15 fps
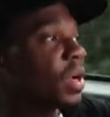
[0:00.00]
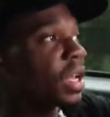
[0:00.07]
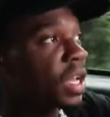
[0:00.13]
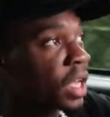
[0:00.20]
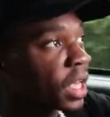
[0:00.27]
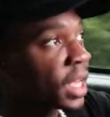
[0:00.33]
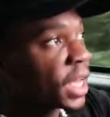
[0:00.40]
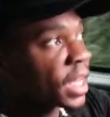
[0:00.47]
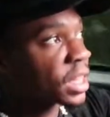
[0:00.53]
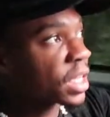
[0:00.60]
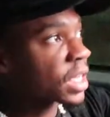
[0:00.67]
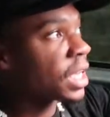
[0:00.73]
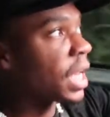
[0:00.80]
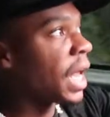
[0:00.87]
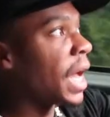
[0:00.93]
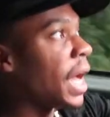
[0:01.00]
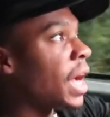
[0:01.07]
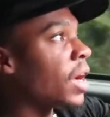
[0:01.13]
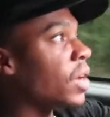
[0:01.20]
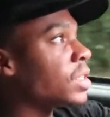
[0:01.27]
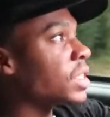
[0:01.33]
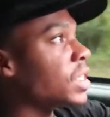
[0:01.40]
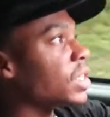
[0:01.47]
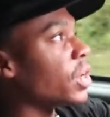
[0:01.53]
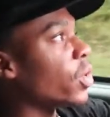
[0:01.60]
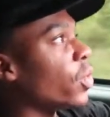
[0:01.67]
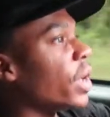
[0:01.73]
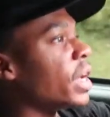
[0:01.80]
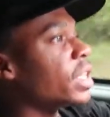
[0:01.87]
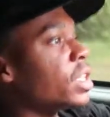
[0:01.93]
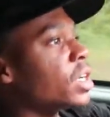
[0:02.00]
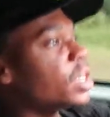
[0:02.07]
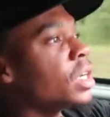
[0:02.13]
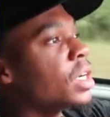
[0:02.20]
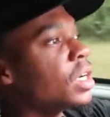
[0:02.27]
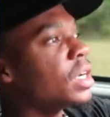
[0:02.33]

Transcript: But looking at the clouds and the weather,